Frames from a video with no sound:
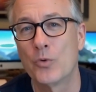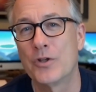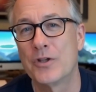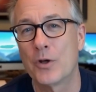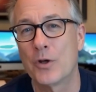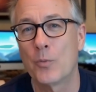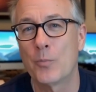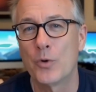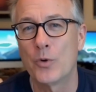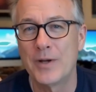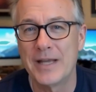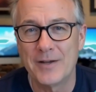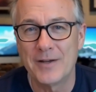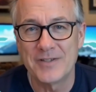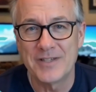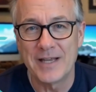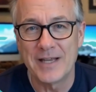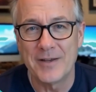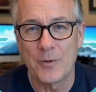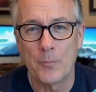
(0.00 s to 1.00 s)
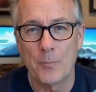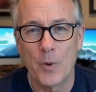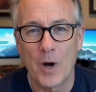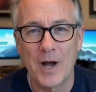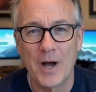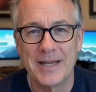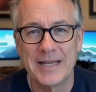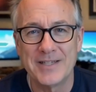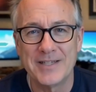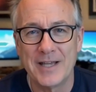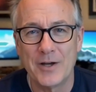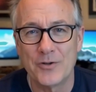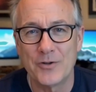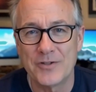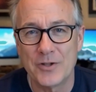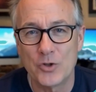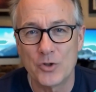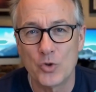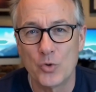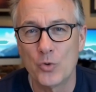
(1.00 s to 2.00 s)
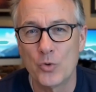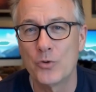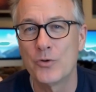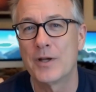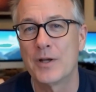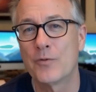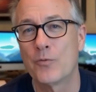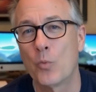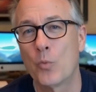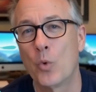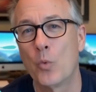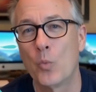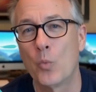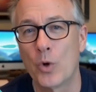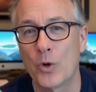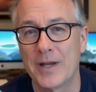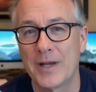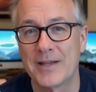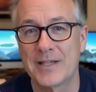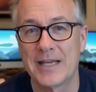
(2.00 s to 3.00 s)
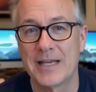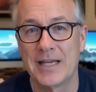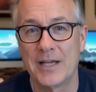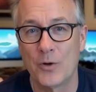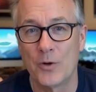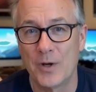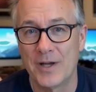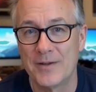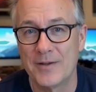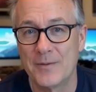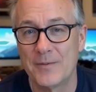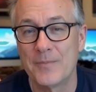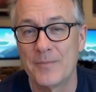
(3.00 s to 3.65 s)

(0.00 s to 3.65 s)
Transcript: still believes that the body tells the truth if we're willing to hear it.